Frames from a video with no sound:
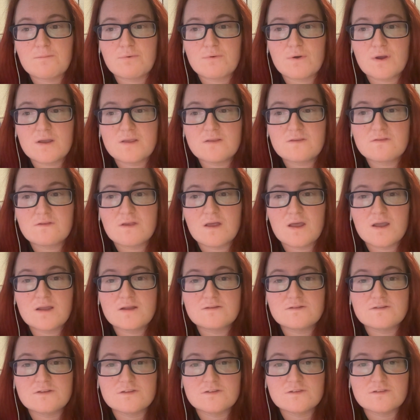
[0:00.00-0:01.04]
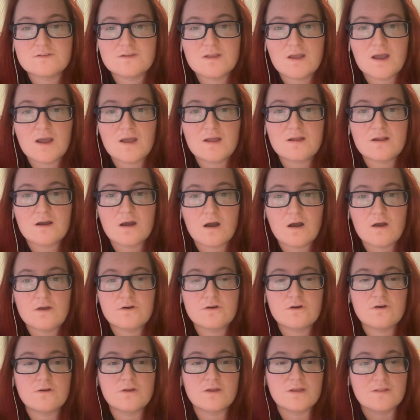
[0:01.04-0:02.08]
Priceline does not
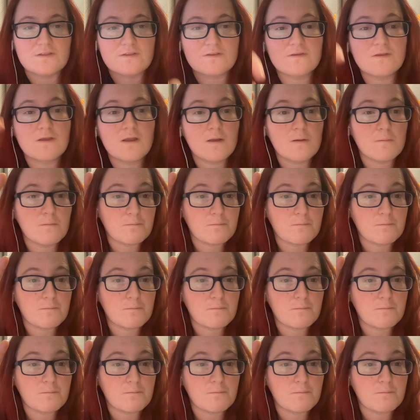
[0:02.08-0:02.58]
honor its